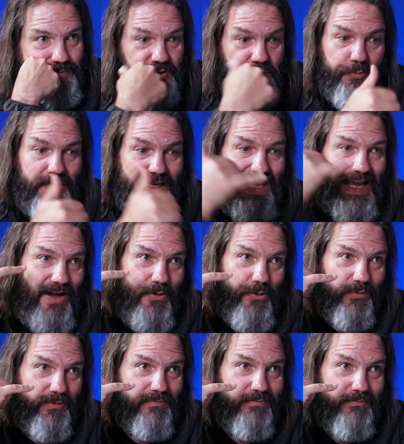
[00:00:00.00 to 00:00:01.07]
zooming
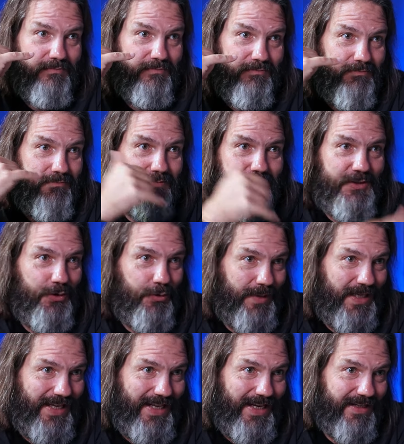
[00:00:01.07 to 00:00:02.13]
out,
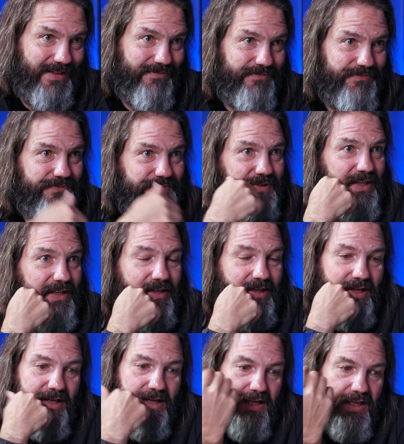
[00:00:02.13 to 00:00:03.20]
zooming in.
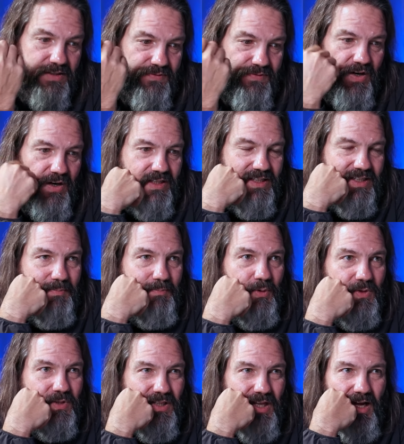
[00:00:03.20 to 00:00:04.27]
It's very
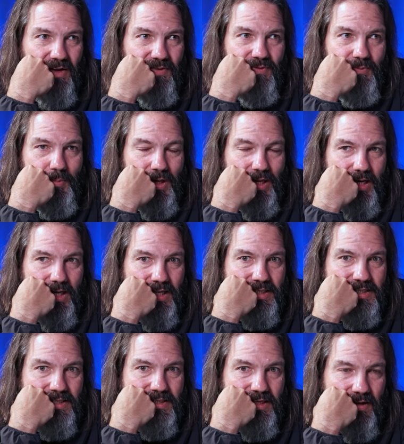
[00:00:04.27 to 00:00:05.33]
simple stuff, but
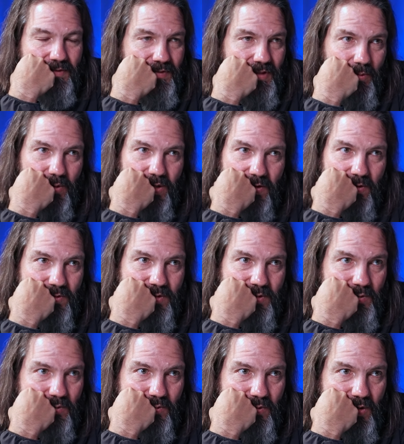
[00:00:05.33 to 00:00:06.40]
it's stuff that we don't
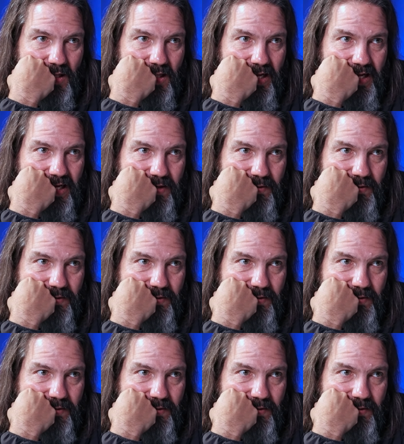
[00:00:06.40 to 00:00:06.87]
do a lot.